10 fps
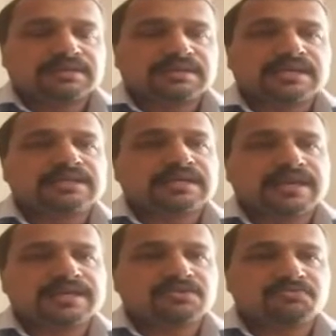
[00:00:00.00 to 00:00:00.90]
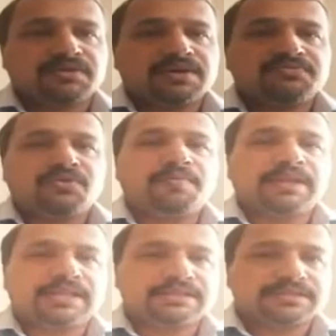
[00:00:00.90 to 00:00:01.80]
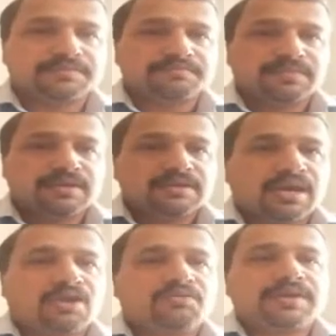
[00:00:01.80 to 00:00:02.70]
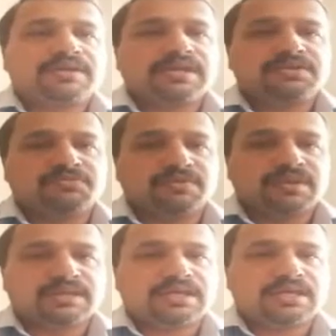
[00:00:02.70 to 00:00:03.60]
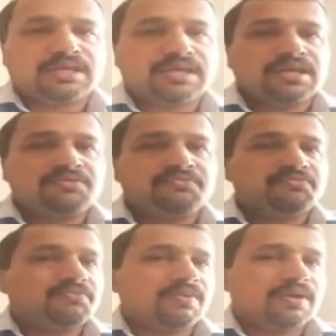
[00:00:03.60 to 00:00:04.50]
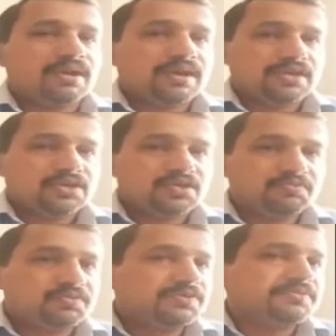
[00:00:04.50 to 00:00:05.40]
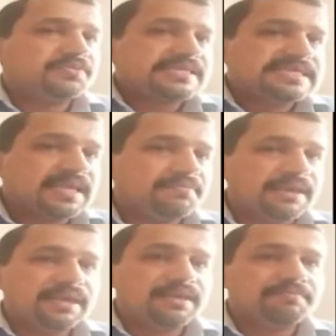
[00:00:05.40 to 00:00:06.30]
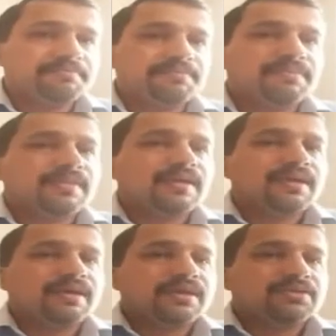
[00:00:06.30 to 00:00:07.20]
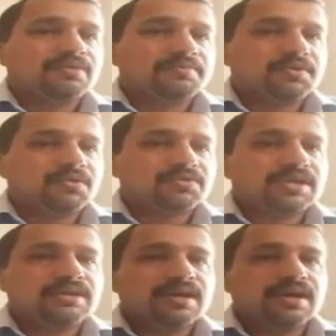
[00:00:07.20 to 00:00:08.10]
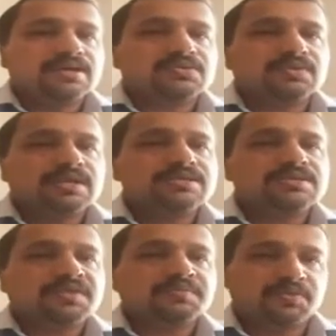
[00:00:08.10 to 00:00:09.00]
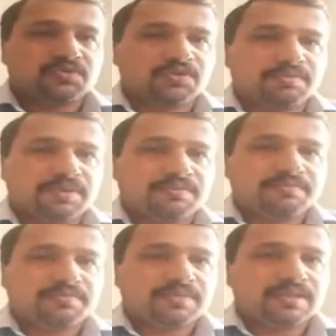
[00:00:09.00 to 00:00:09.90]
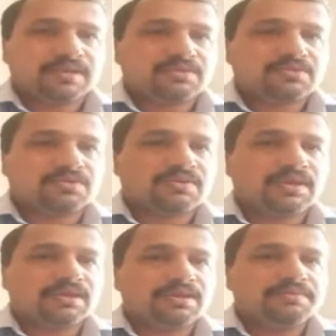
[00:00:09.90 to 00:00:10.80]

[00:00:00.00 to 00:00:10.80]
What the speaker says: take the case of a formal letter. I would be grateful if you would send me your brochure as soon as possible. So here